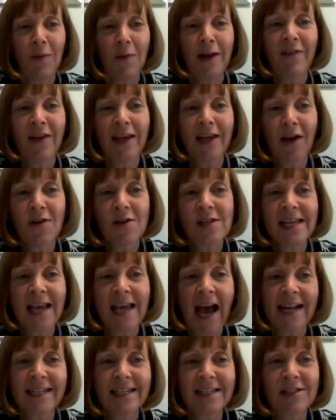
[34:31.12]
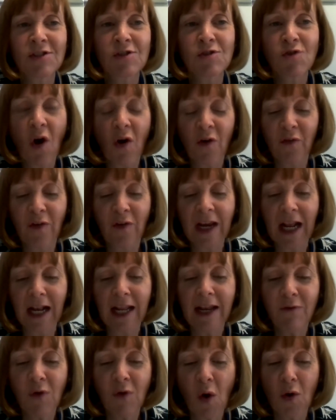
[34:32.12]
if it goes
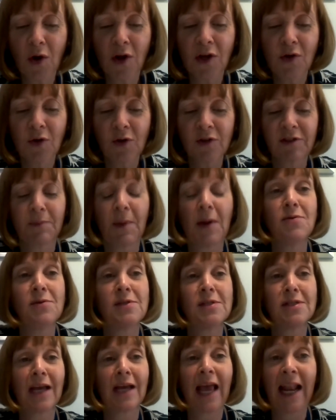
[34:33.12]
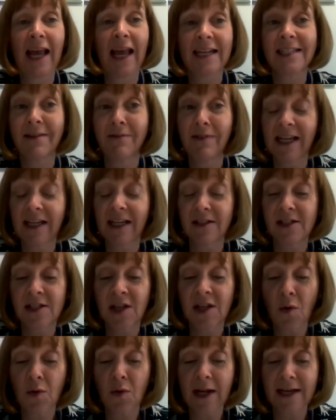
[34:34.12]
catastrophically wrong and you're supposed to collectively
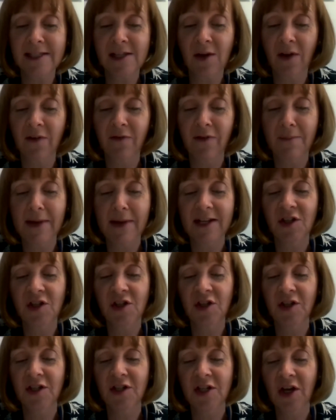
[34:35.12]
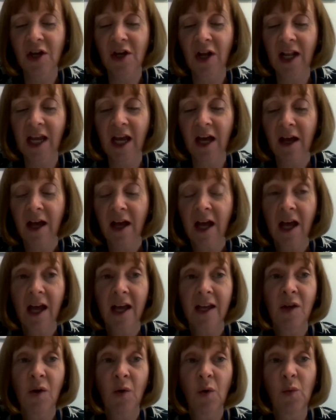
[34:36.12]
consult, as Oliver mentioned earlier,
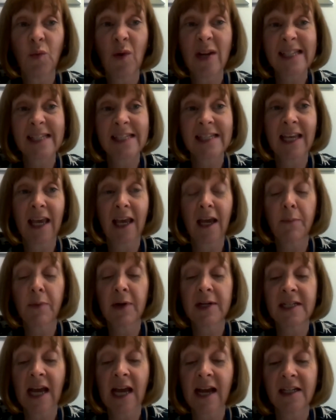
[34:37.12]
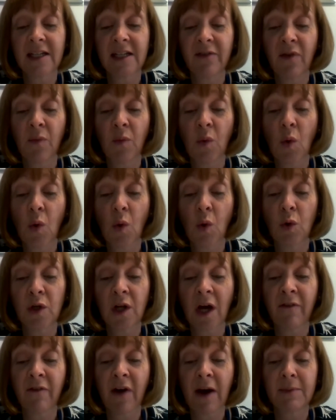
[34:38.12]
you're risking a protective award
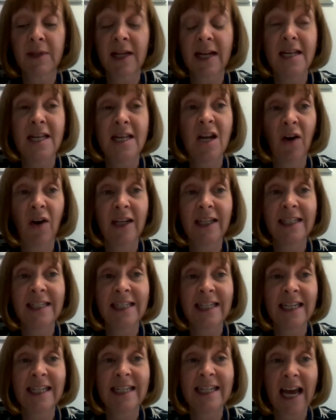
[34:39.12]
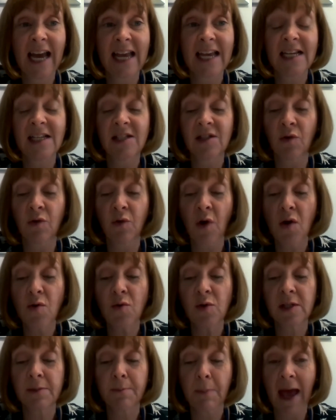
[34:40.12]
of up to 90 days
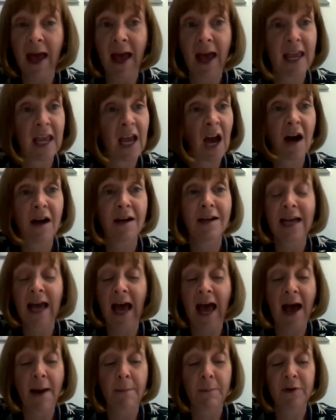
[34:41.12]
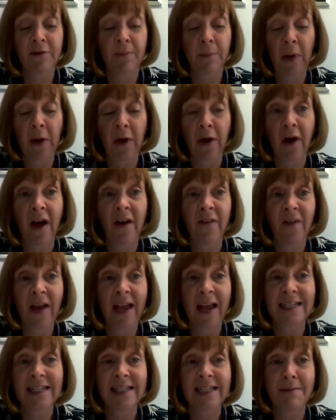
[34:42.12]
gross pay uncapped per
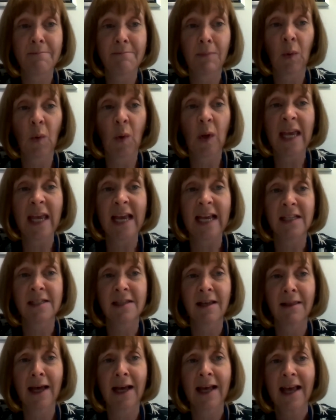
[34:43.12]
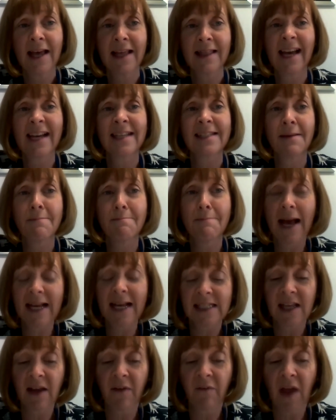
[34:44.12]
affected employee. So that's a
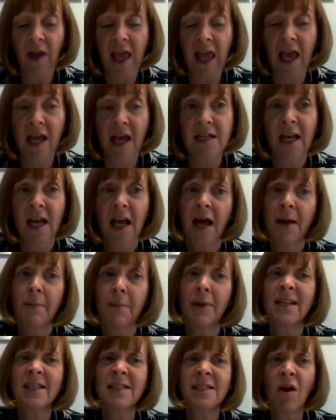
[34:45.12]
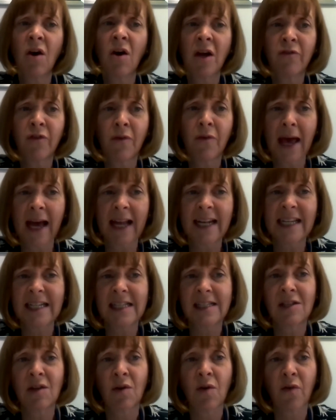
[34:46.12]
massive hit. But aside from that,
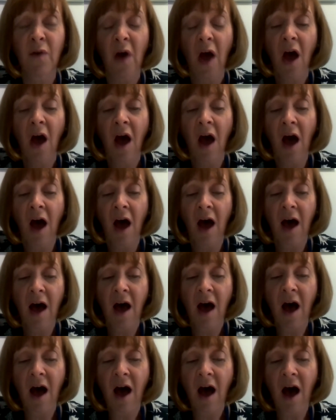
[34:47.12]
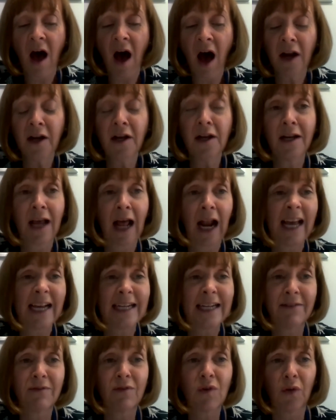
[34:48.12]
in sort of
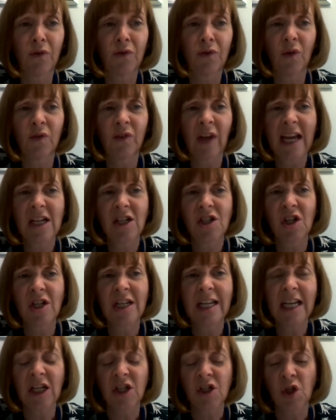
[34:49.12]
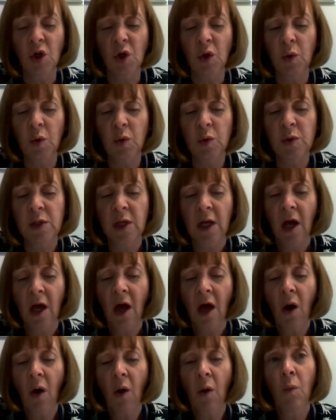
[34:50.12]
uncollective consultation issues,
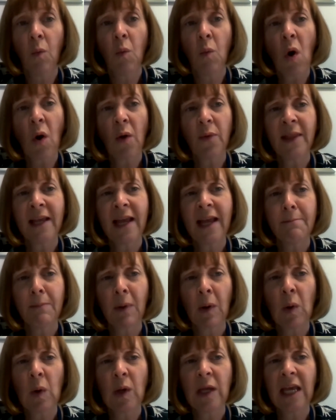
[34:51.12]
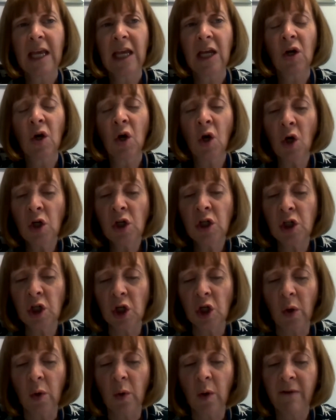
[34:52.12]
what the employee could
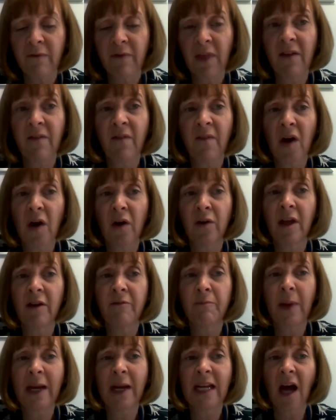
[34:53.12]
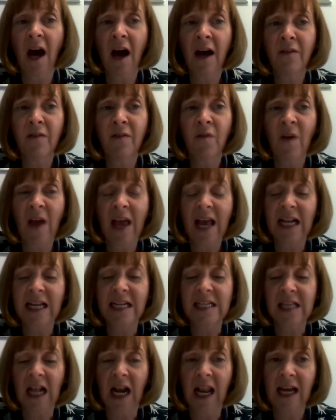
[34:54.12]
do if they feel they've been unfairly
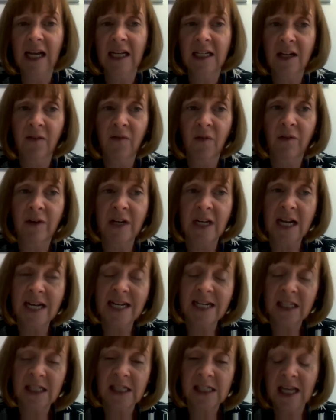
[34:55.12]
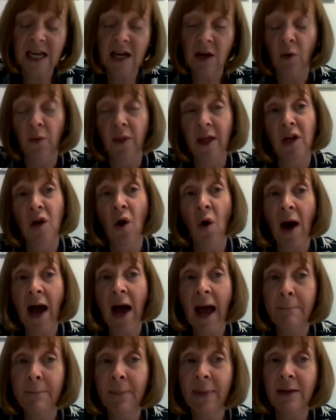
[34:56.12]
selected for redundancy or they're not
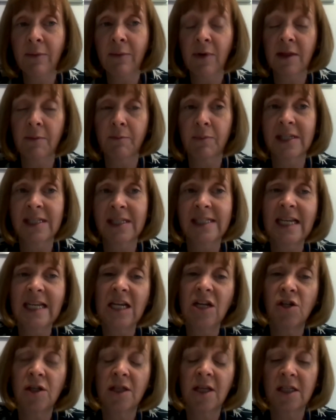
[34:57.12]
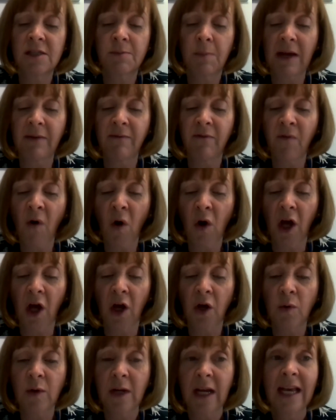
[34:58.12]
happy with the procedure that's been
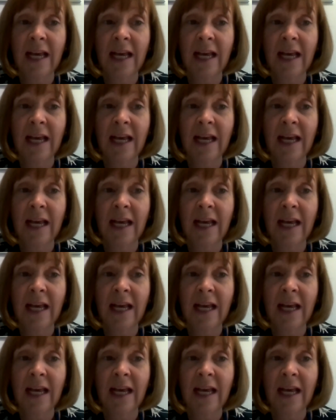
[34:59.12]
followed